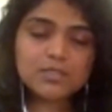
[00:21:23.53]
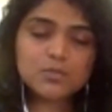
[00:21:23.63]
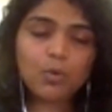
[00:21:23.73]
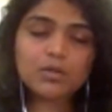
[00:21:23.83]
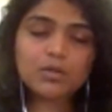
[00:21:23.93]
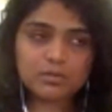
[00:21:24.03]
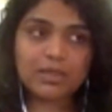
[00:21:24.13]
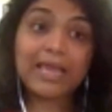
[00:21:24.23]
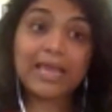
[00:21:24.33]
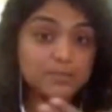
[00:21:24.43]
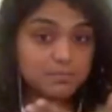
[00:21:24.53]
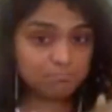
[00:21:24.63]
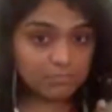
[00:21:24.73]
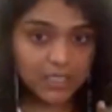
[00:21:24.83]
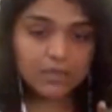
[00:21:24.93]
is what helps
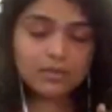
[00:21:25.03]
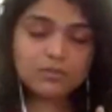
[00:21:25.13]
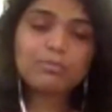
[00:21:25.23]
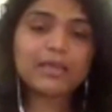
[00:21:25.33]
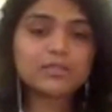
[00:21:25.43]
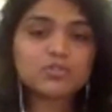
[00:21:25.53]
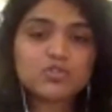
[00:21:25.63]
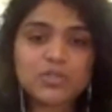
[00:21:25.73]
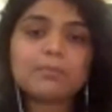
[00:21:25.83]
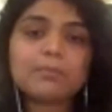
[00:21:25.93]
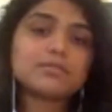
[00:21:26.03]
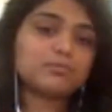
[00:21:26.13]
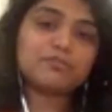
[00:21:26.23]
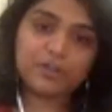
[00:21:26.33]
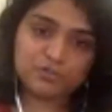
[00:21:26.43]
me to manage time as a
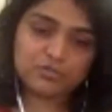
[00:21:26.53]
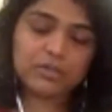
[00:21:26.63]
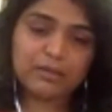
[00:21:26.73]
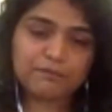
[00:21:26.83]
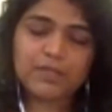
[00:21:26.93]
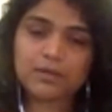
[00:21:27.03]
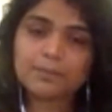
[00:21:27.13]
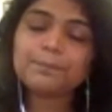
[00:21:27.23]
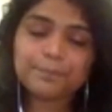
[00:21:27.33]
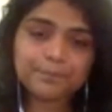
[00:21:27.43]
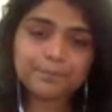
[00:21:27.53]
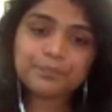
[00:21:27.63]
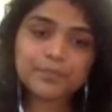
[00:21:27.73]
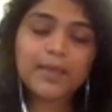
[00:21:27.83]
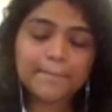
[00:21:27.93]
professional, I feel.
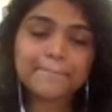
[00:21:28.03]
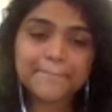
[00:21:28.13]
Yeah.